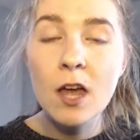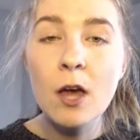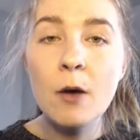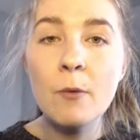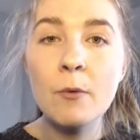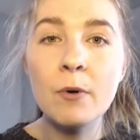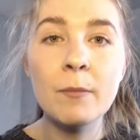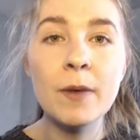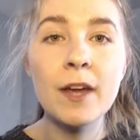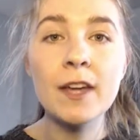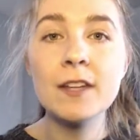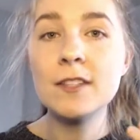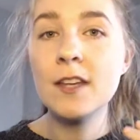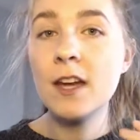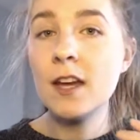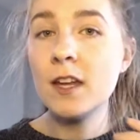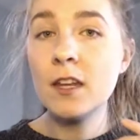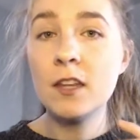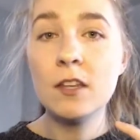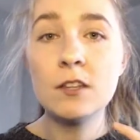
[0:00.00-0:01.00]
But my
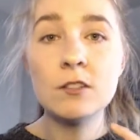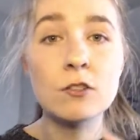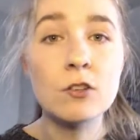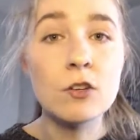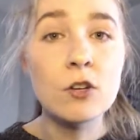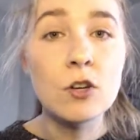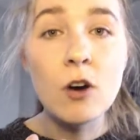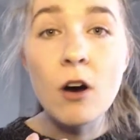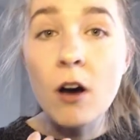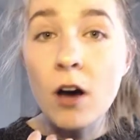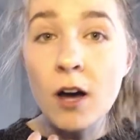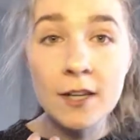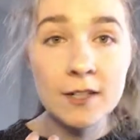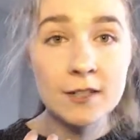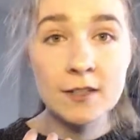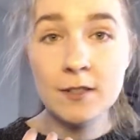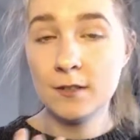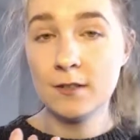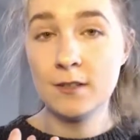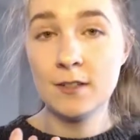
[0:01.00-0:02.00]
anxiety is
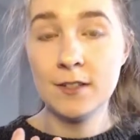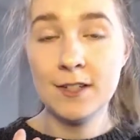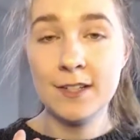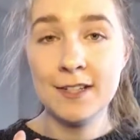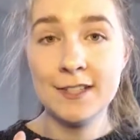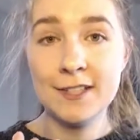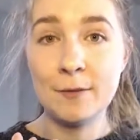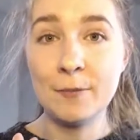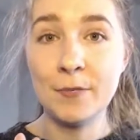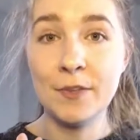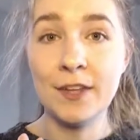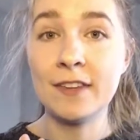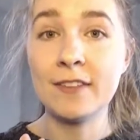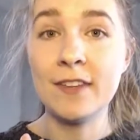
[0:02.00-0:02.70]
not something